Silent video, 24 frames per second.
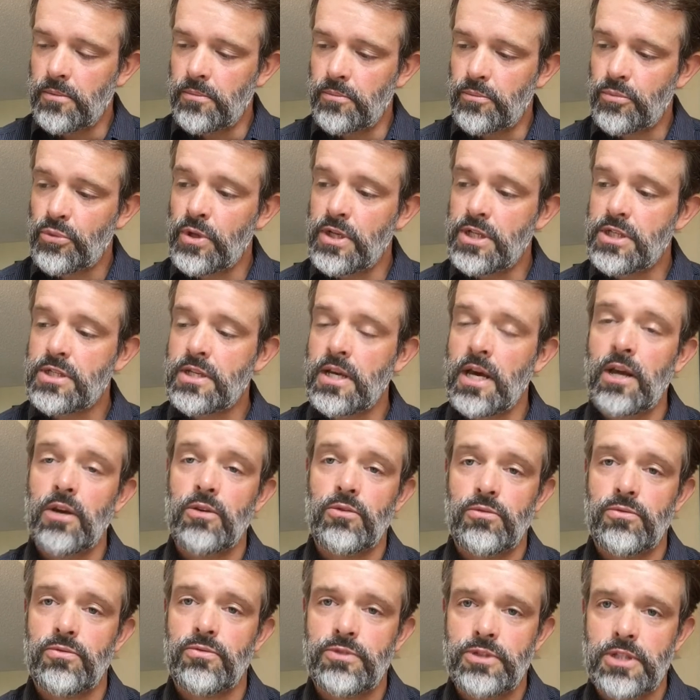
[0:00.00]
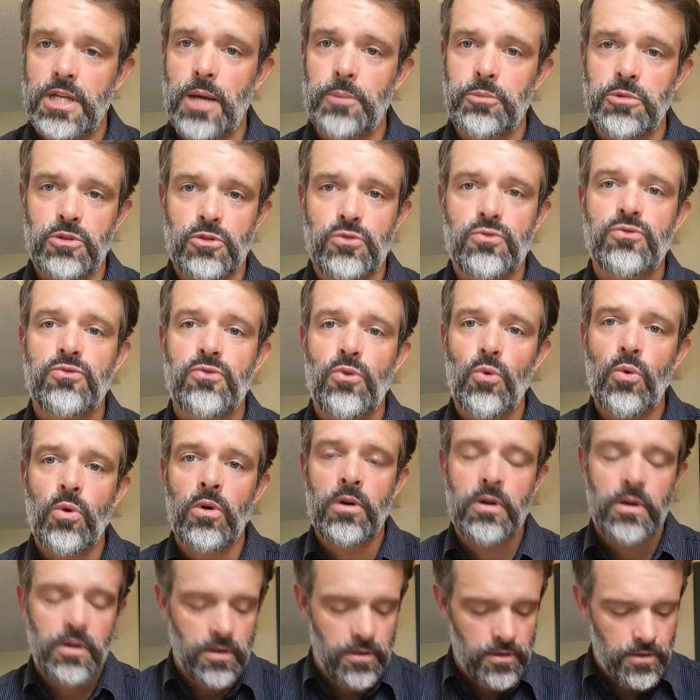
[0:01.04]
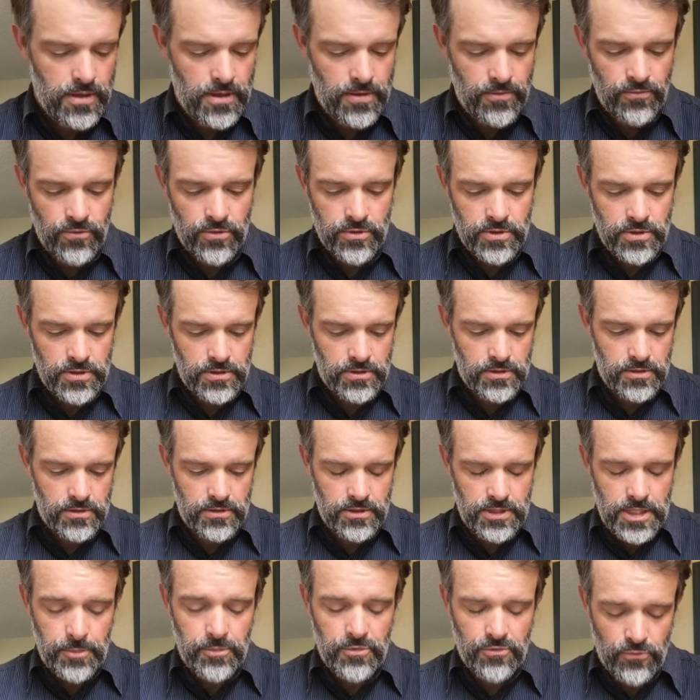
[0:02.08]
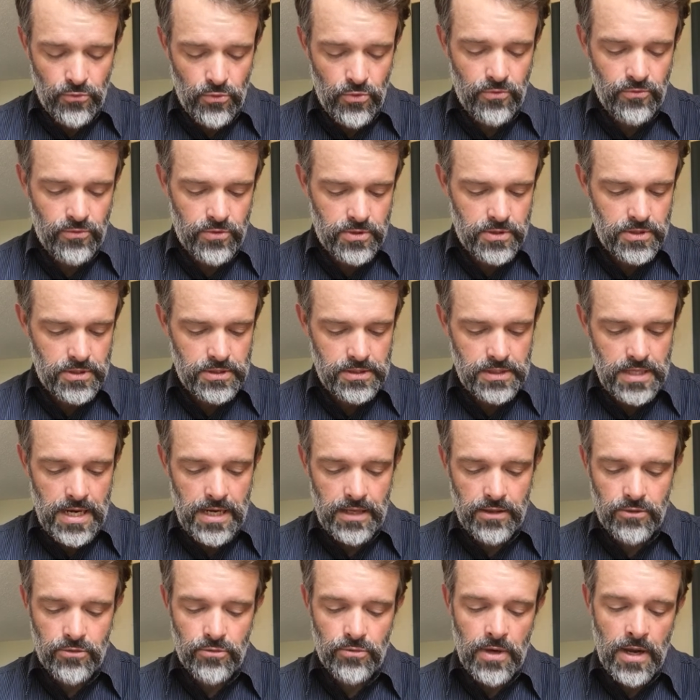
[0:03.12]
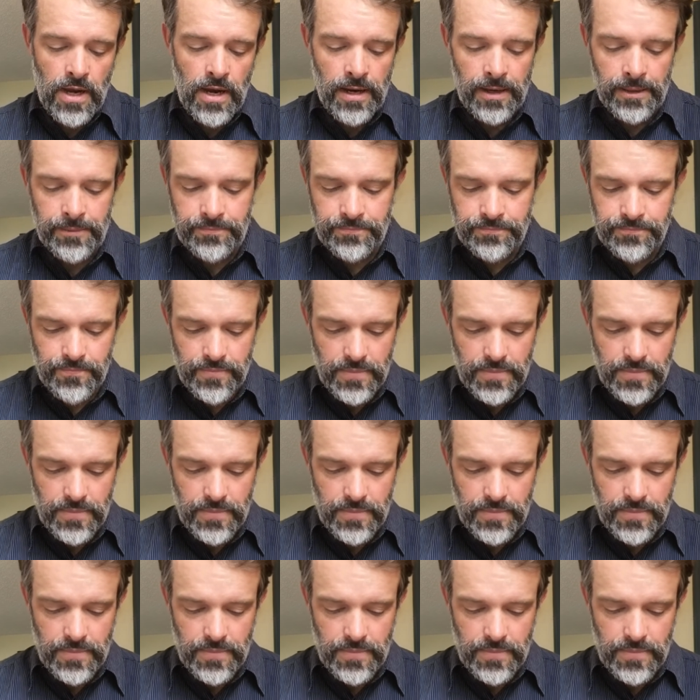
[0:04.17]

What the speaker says: preached out of chapter 4, verses 8 through 9,